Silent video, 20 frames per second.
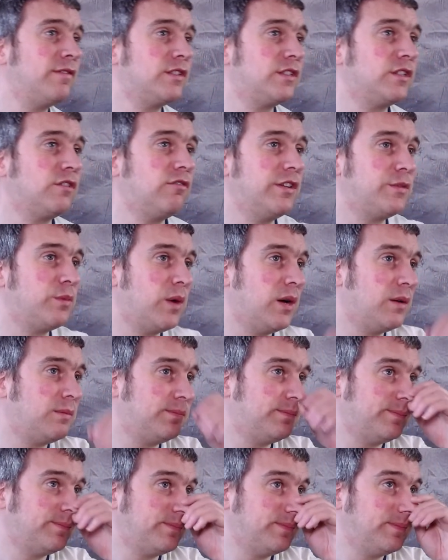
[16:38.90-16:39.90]
Creswell.
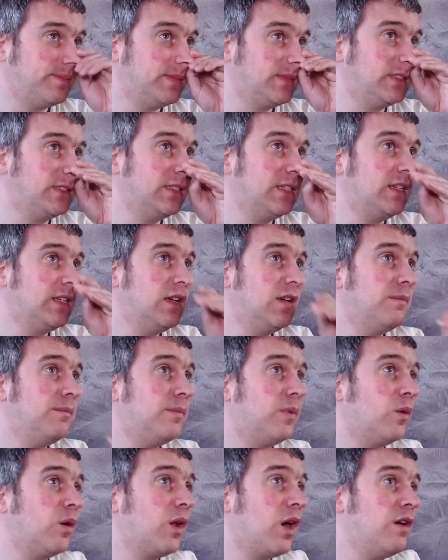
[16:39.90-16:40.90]

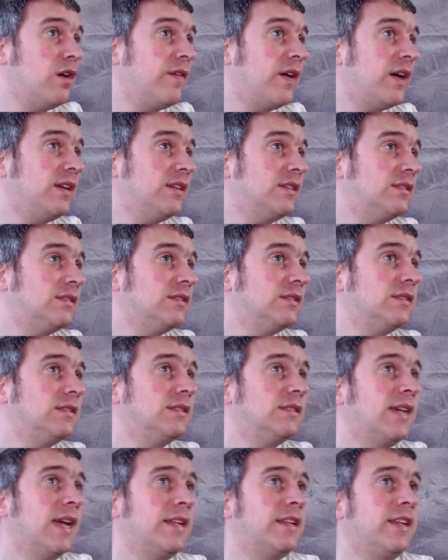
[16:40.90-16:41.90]
Ball over.
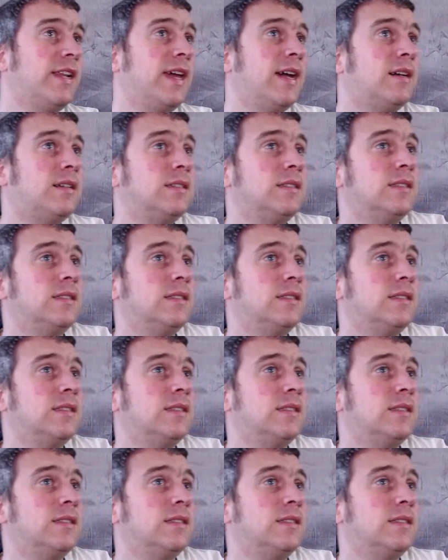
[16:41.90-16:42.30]
It out.